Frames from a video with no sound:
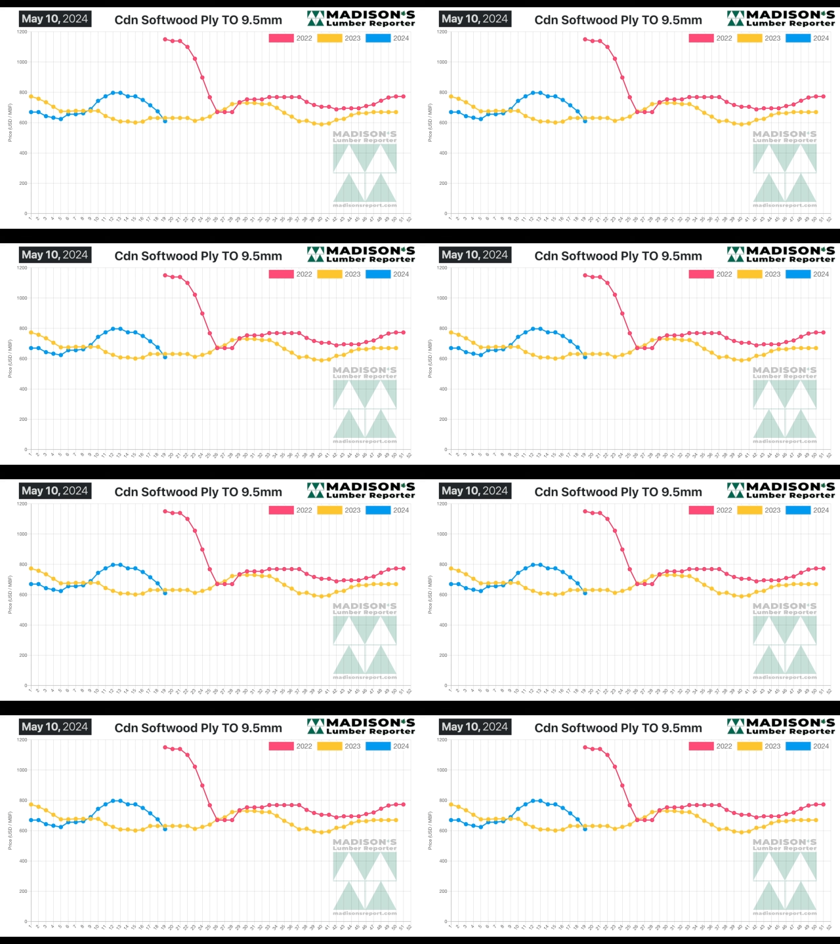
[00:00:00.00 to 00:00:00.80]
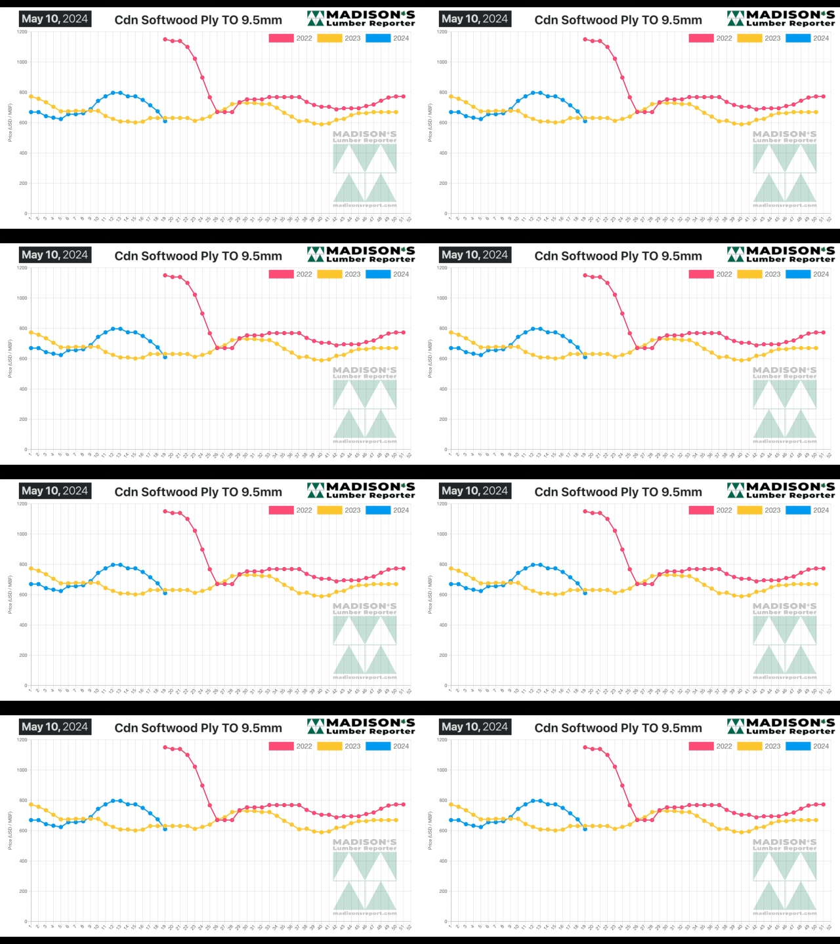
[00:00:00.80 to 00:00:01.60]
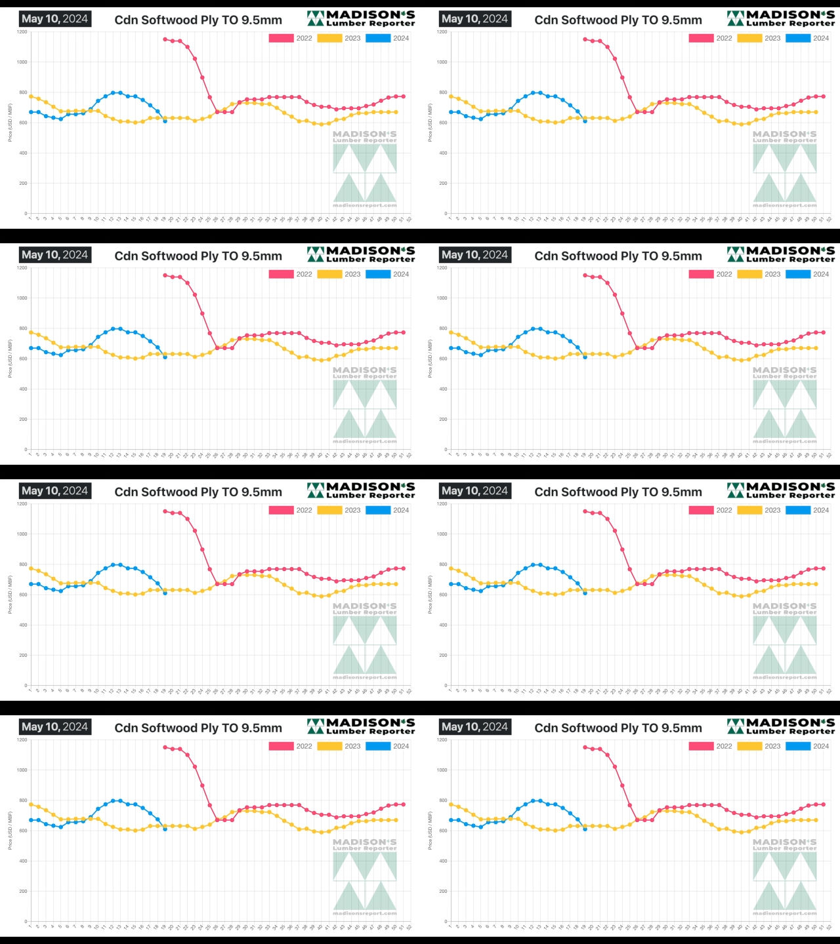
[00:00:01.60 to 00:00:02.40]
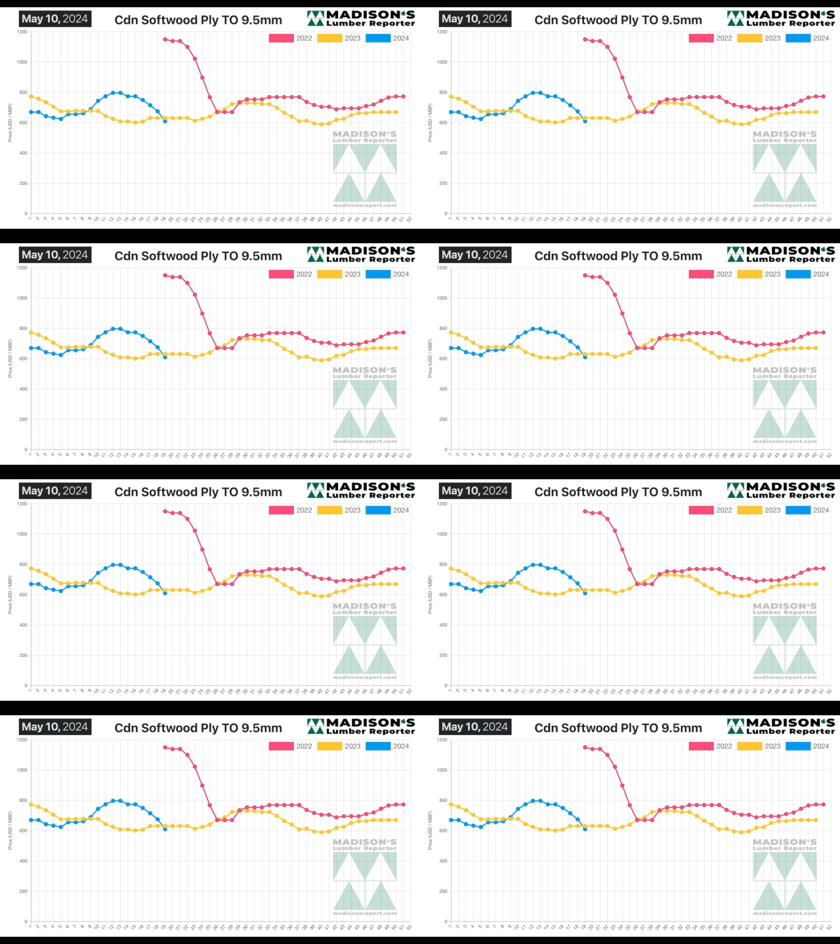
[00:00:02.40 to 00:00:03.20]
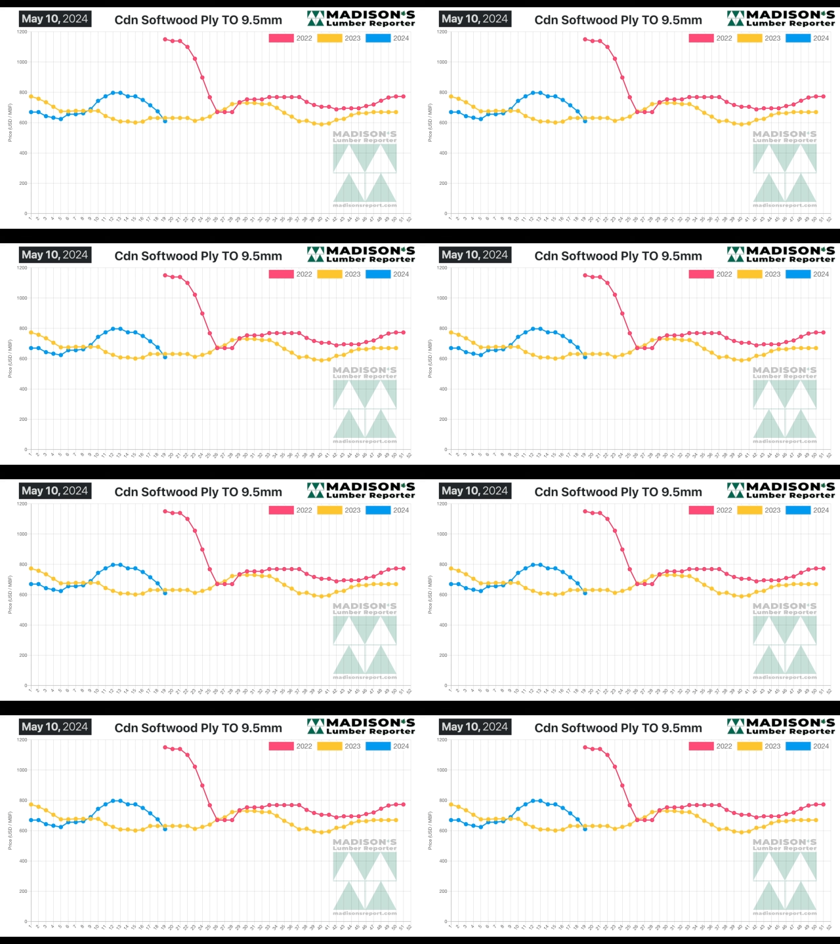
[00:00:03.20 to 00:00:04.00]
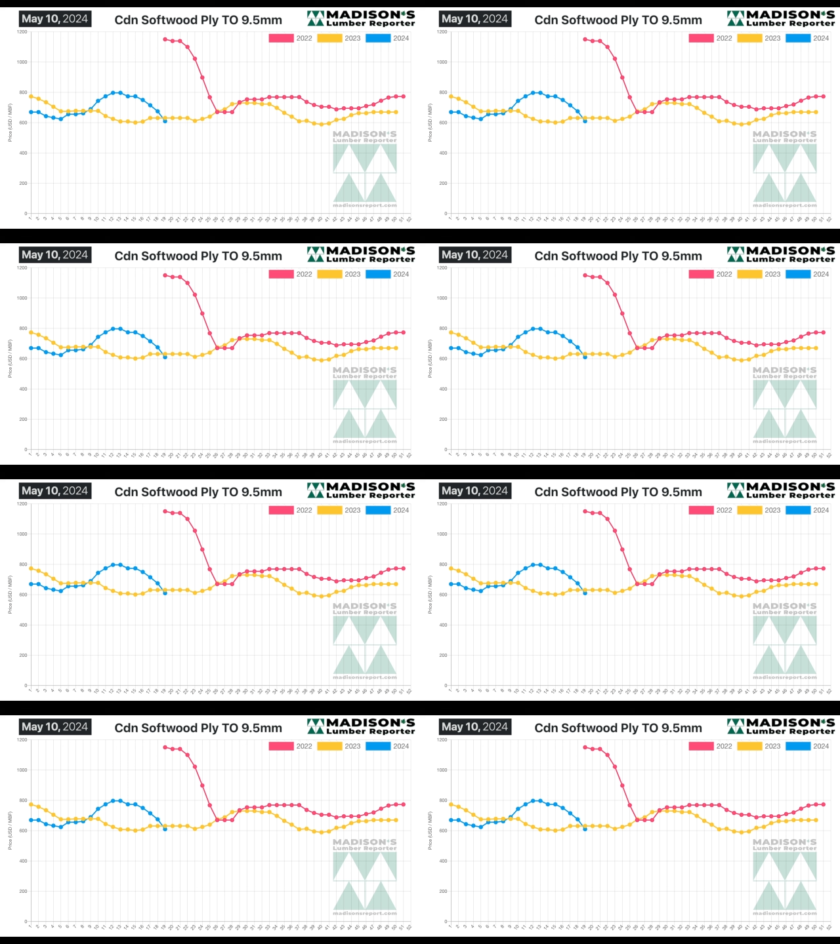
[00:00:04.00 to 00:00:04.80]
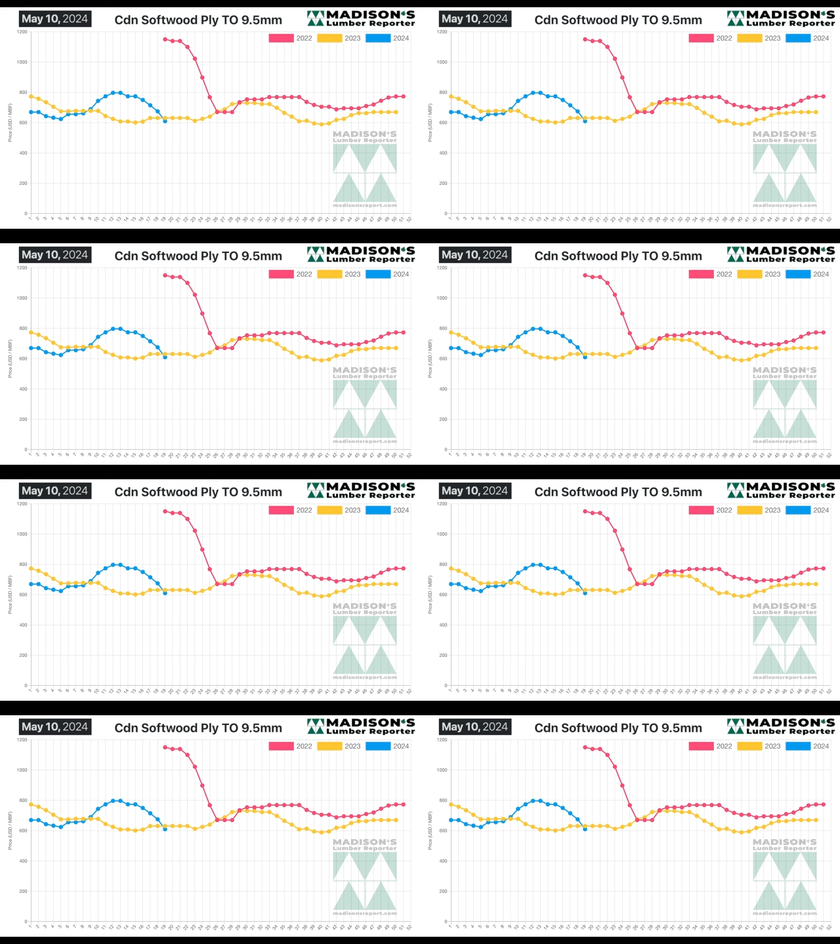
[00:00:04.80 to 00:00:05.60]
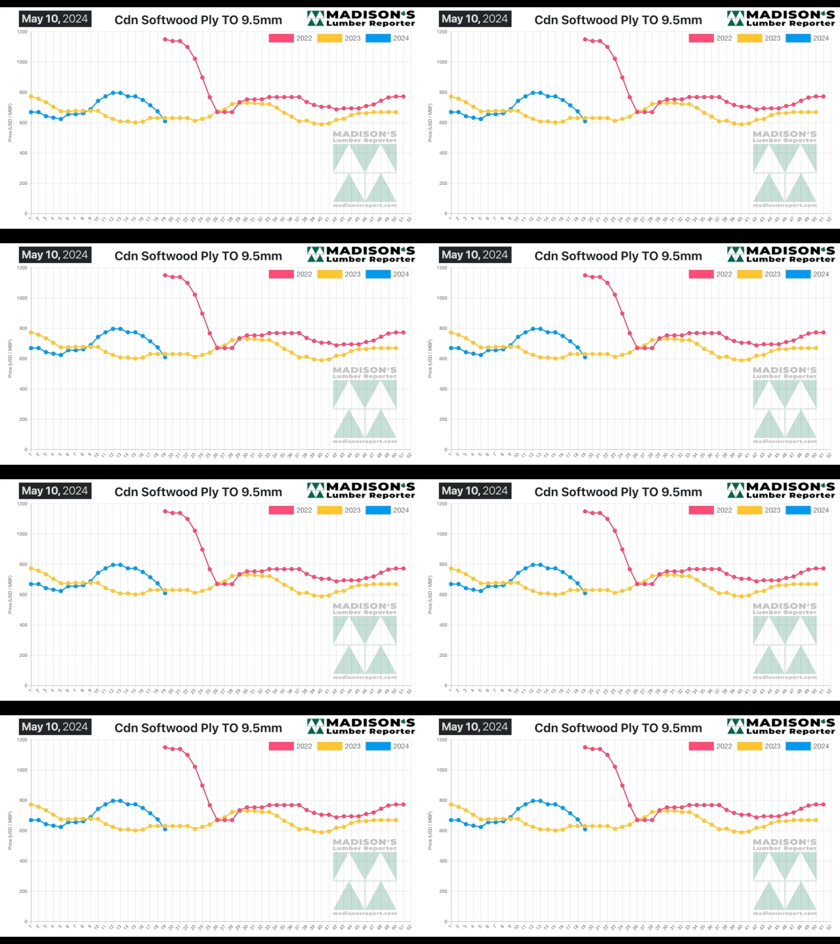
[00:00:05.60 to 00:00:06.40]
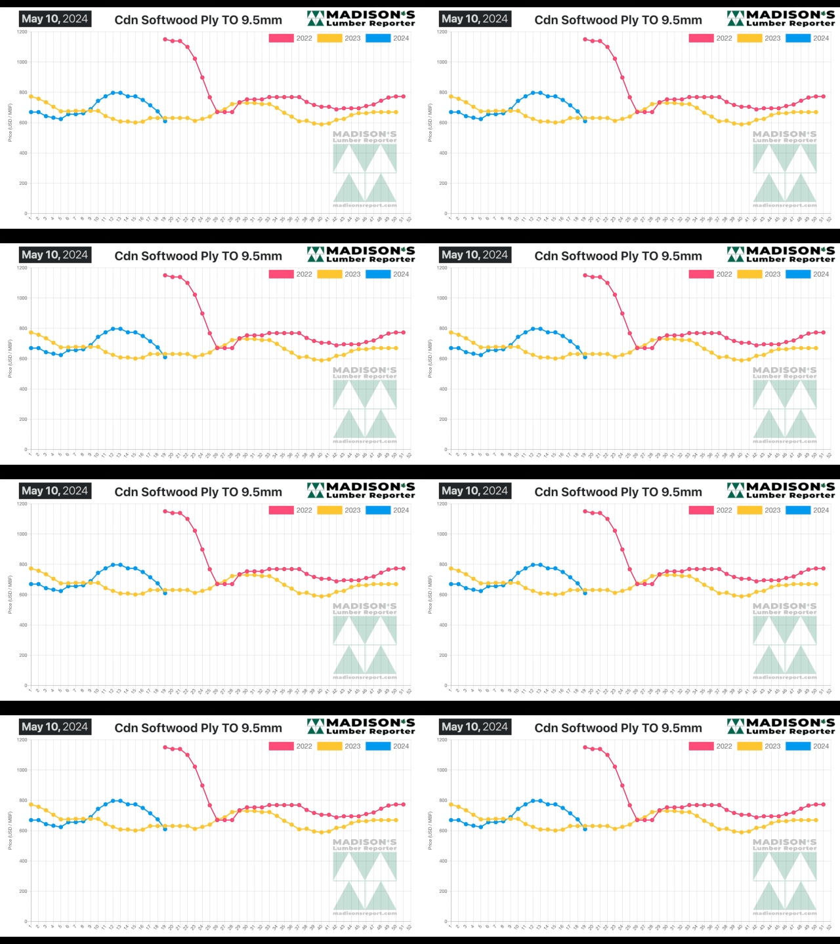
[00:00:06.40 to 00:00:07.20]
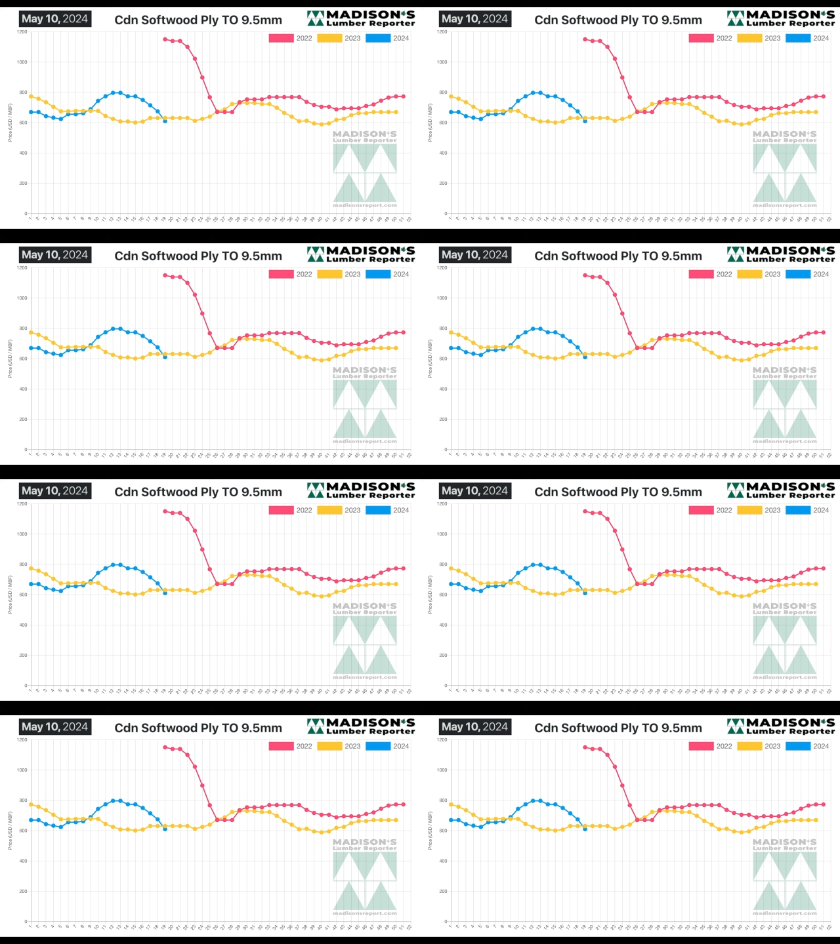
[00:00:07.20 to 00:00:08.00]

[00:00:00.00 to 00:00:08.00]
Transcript: No face is visible, so there are no lips to read.